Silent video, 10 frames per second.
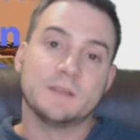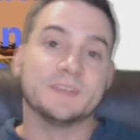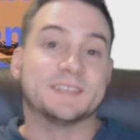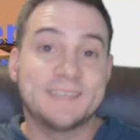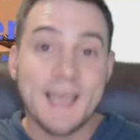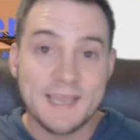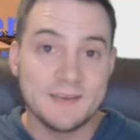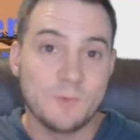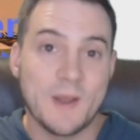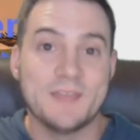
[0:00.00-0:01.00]
The
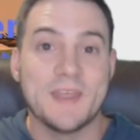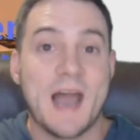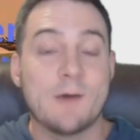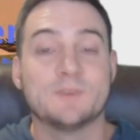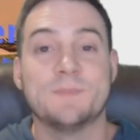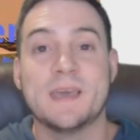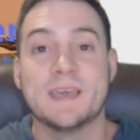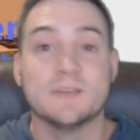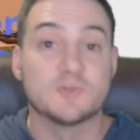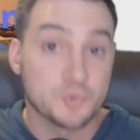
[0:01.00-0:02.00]
second way that I was
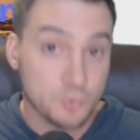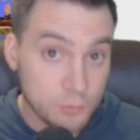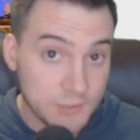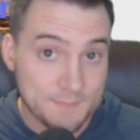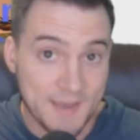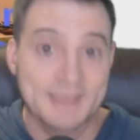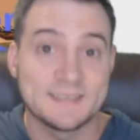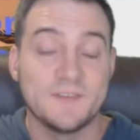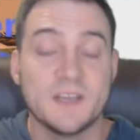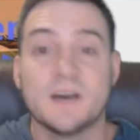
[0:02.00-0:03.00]
making truly
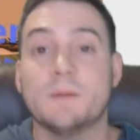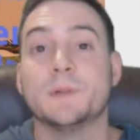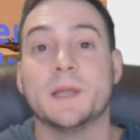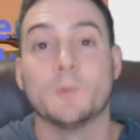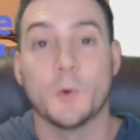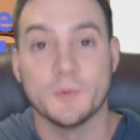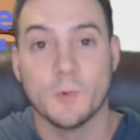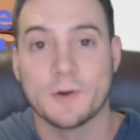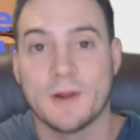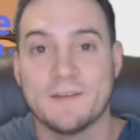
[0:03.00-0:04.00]
passive income playing World of
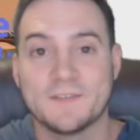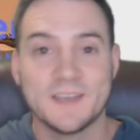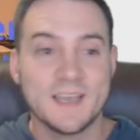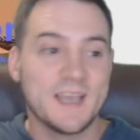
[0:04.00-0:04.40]
Warcraft,